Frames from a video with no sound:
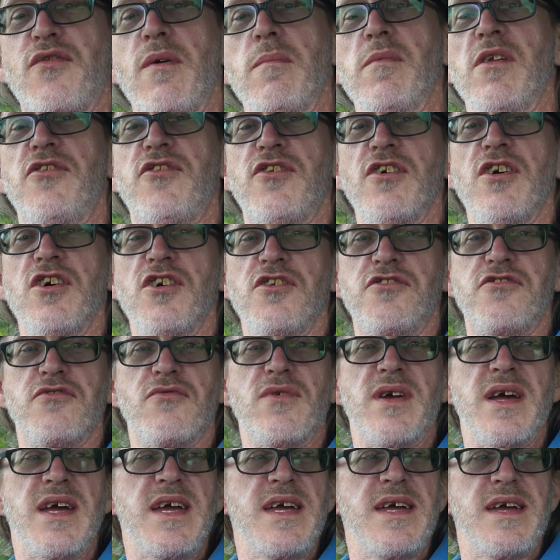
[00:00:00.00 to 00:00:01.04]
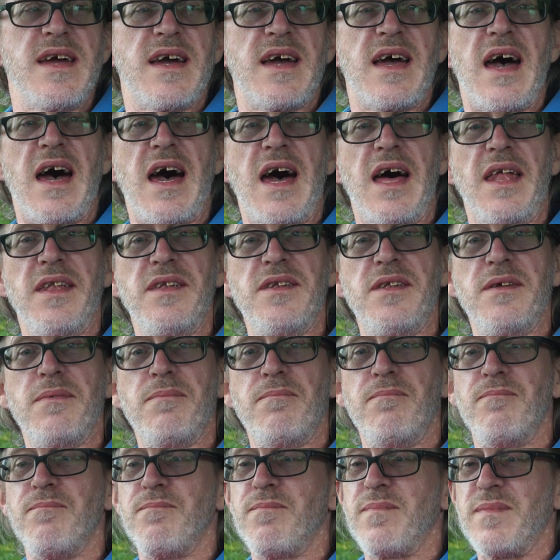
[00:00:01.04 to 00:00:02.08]
from the surgery, and
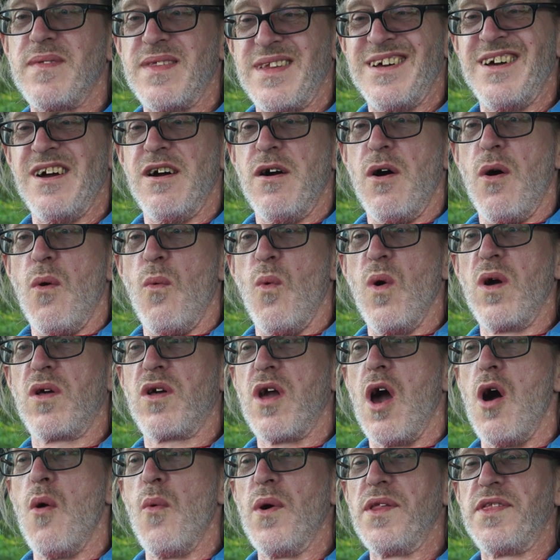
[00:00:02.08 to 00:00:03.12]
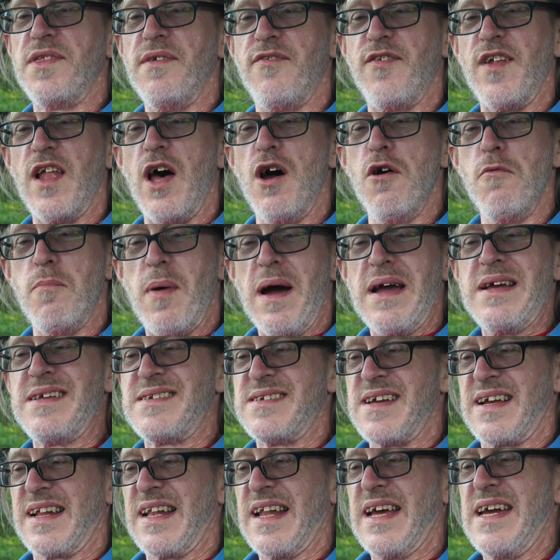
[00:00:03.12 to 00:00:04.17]
we'll go with the flow
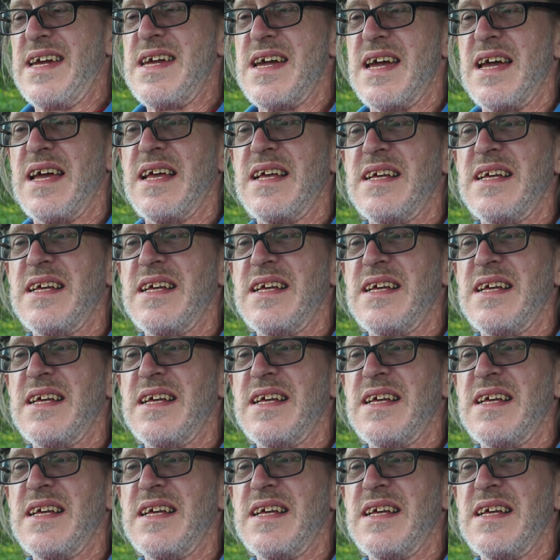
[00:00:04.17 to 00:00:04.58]
basically.